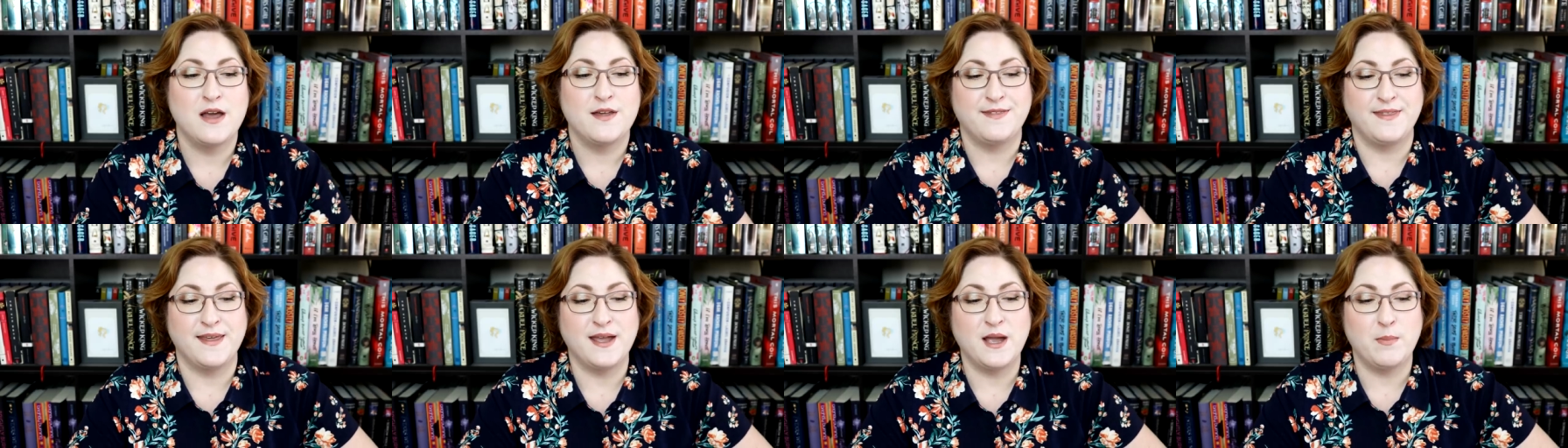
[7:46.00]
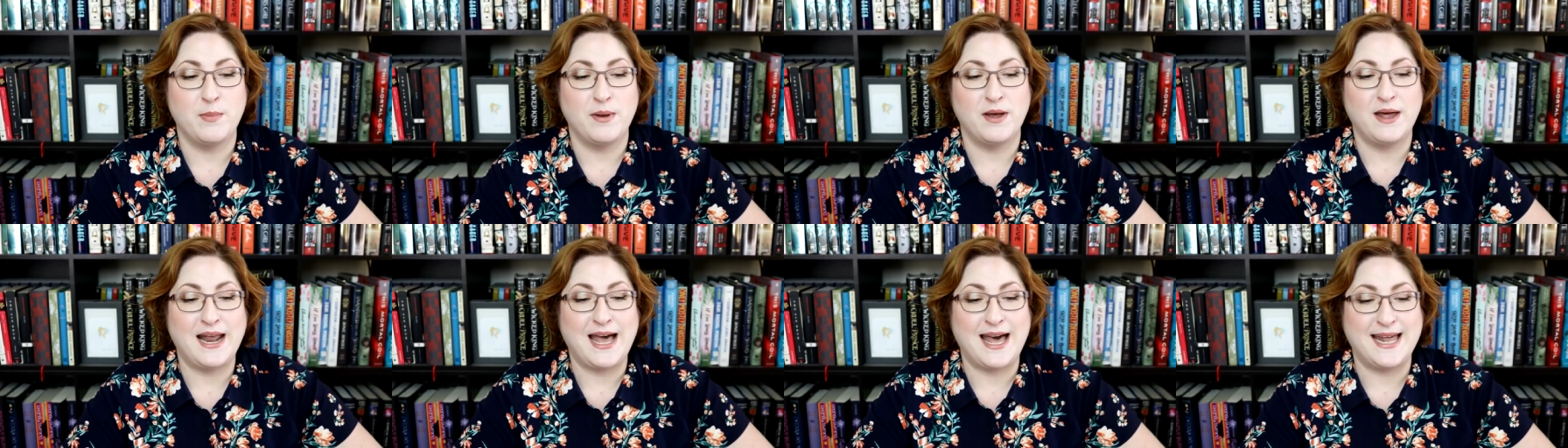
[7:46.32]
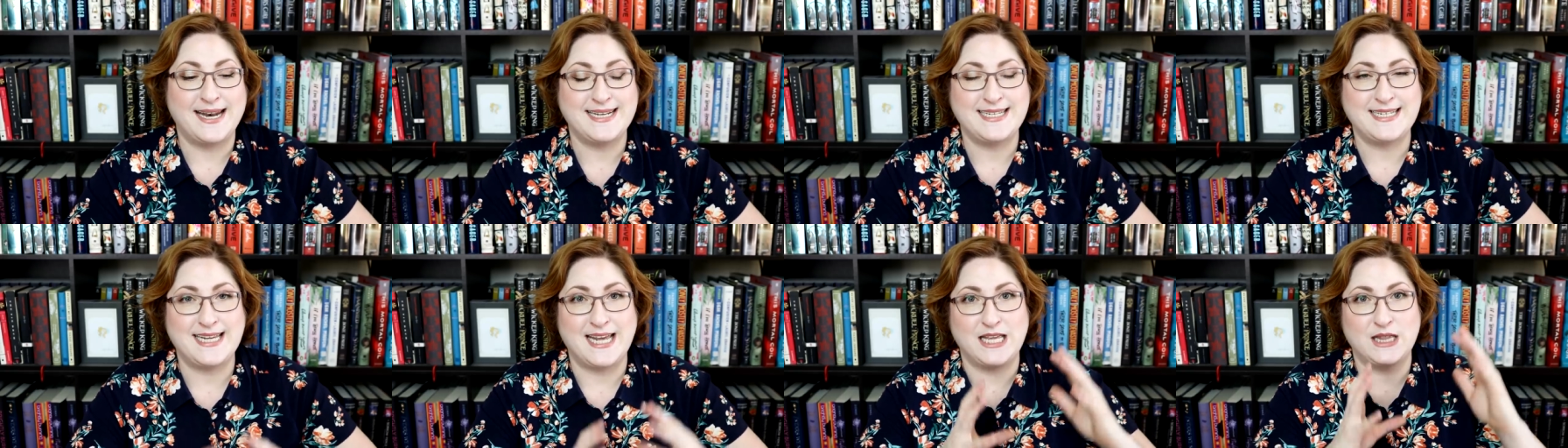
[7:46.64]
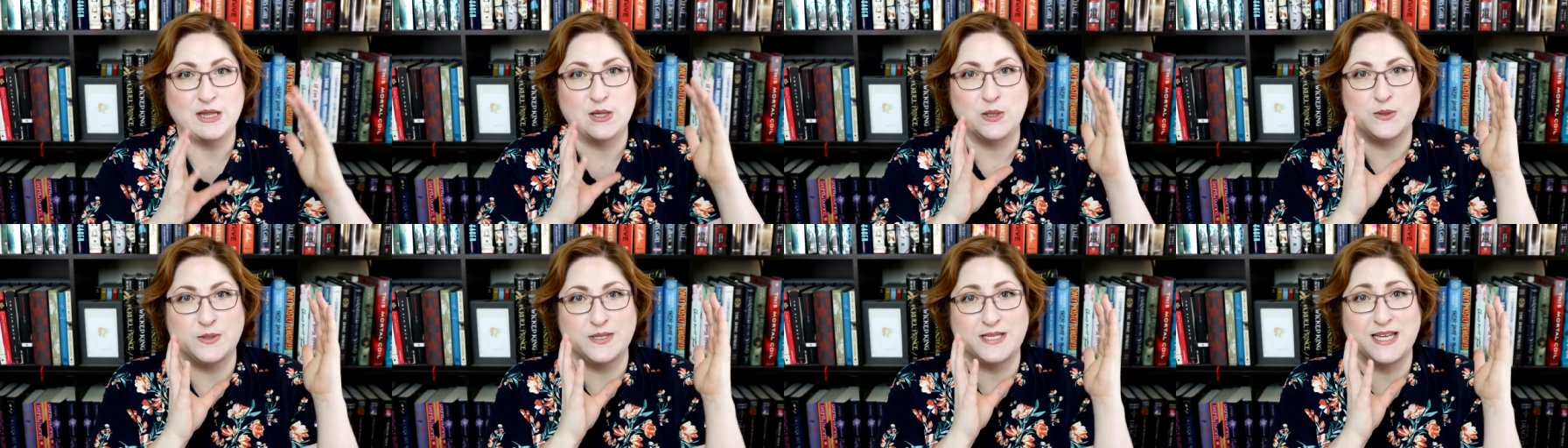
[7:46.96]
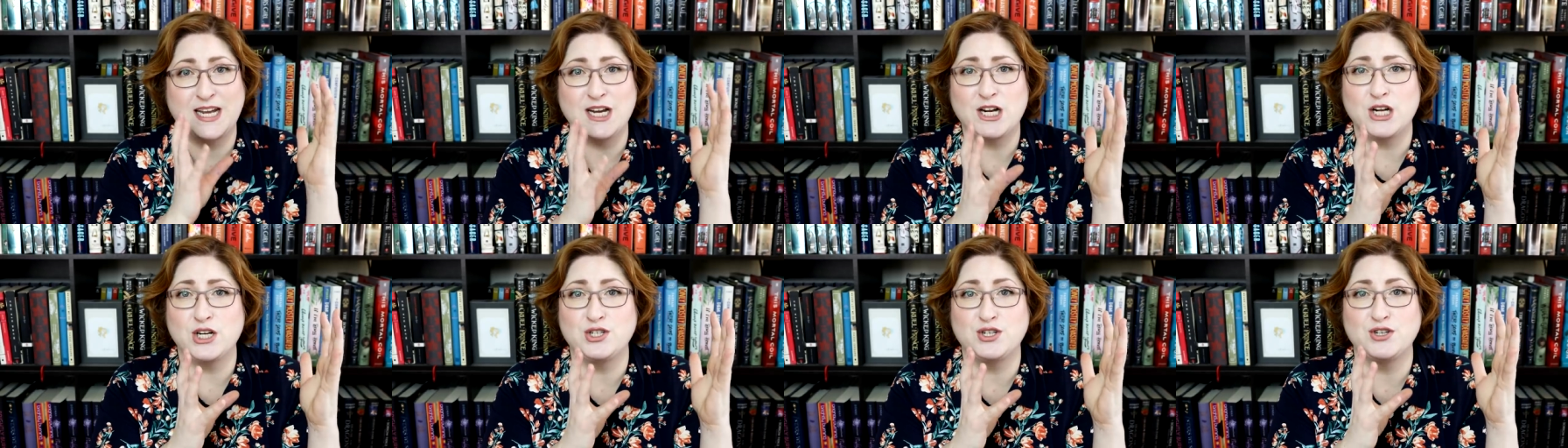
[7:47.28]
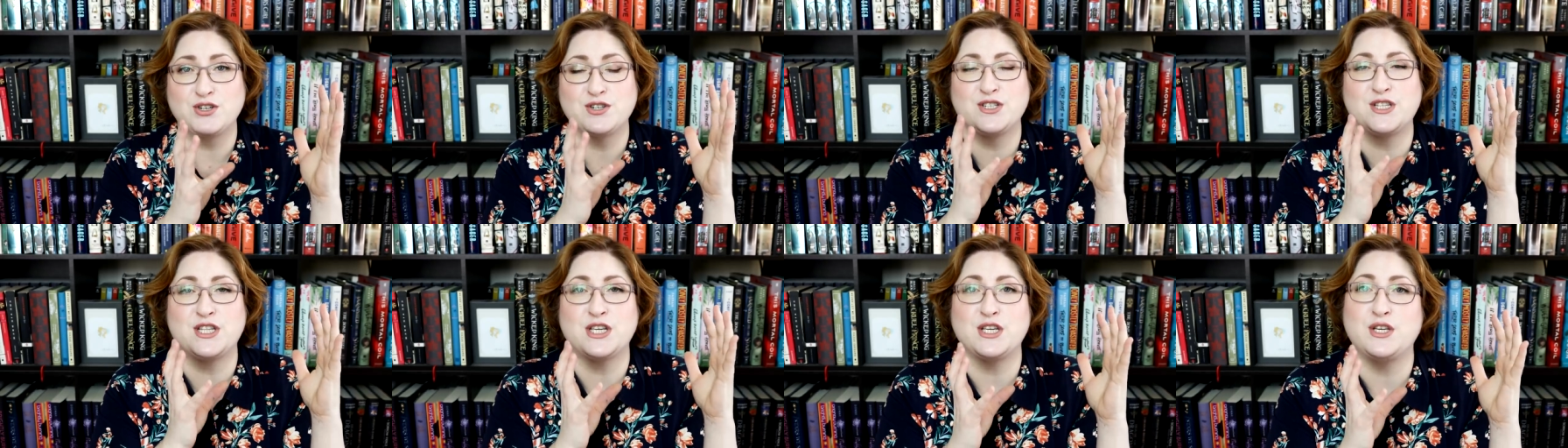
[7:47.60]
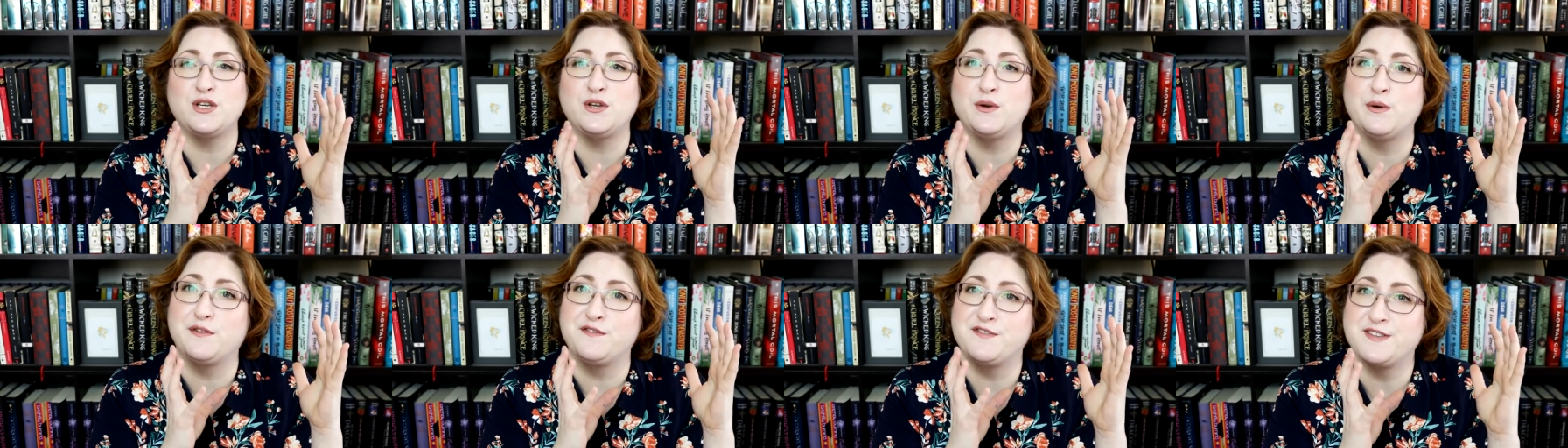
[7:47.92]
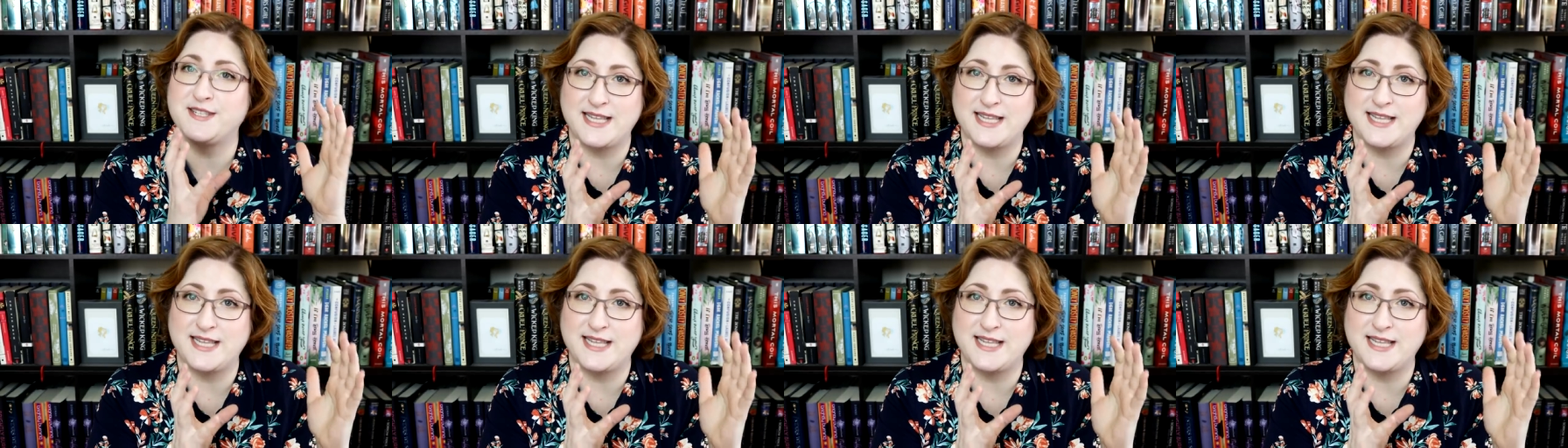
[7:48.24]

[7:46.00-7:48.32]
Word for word: Think about how to take those characters that you have